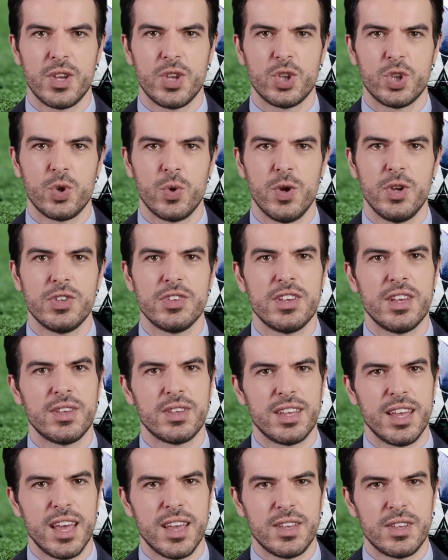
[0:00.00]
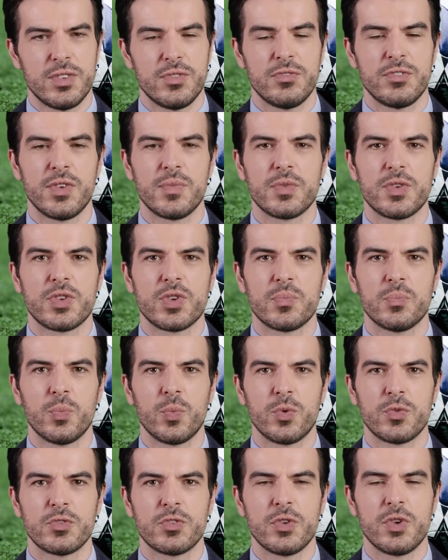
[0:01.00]
Choi Sung-kuk from the
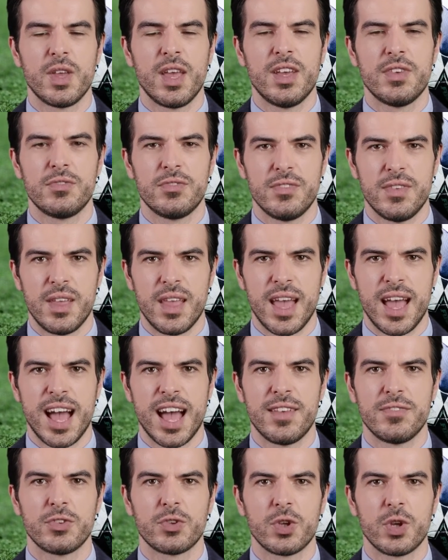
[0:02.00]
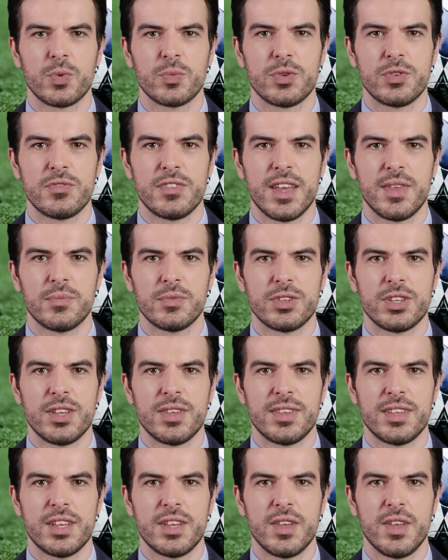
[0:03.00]
sport for life after he was found
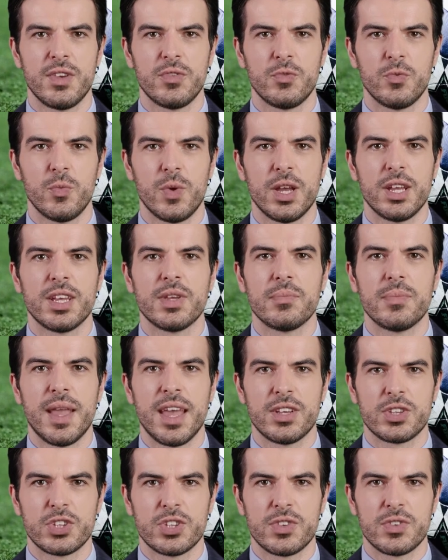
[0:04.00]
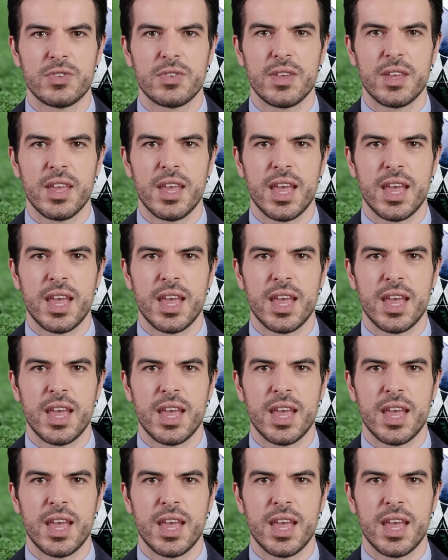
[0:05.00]
guilty of rigging matches